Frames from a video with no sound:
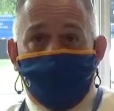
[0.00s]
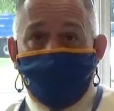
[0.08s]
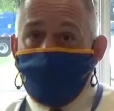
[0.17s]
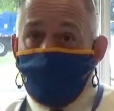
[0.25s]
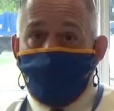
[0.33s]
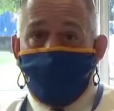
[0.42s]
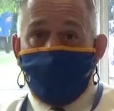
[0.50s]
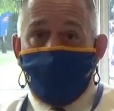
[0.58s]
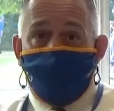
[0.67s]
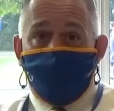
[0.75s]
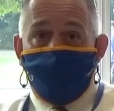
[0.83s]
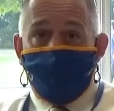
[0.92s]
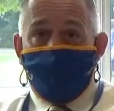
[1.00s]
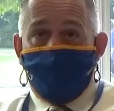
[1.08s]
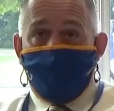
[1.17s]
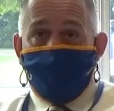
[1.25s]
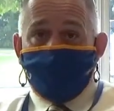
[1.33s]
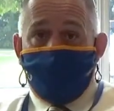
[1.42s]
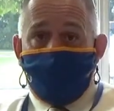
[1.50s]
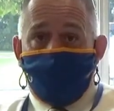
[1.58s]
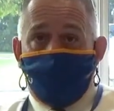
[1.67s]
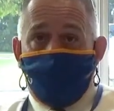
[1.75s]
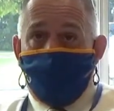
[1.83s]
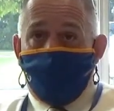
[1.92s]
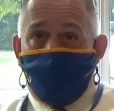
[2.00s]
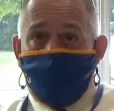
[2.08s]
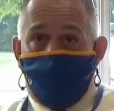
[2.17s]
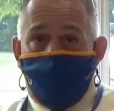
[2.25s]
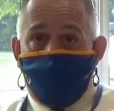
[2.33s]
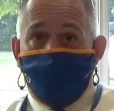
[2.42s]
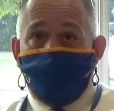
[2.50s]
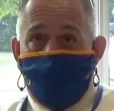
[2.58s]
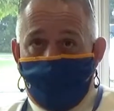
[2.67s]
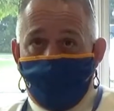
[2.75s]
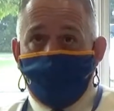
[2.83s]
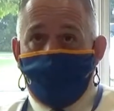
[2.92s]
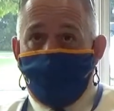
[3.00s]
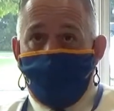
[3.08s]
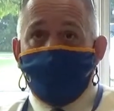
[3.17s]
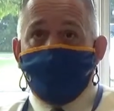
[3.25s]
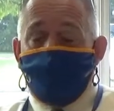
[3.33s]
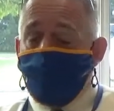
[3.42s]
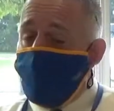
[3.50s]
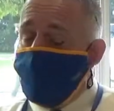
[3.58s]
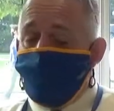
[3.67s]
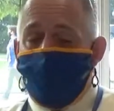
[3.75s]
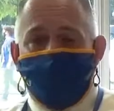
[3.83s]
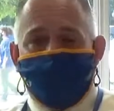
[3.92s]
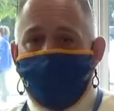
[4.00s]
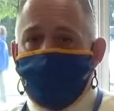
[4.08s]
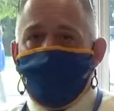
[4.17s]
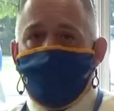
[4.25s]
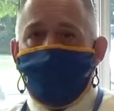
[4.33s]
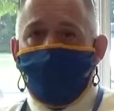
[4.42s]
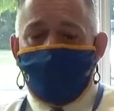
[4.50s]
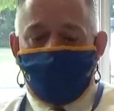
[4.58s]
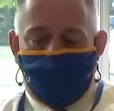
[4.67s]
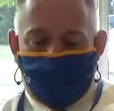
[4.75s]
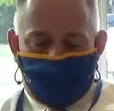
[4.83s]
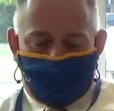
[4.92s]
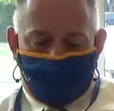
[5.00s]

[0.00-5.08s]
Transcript: So right now, that's kind of where we're in a holding pattern with that. But we have not canceled anything.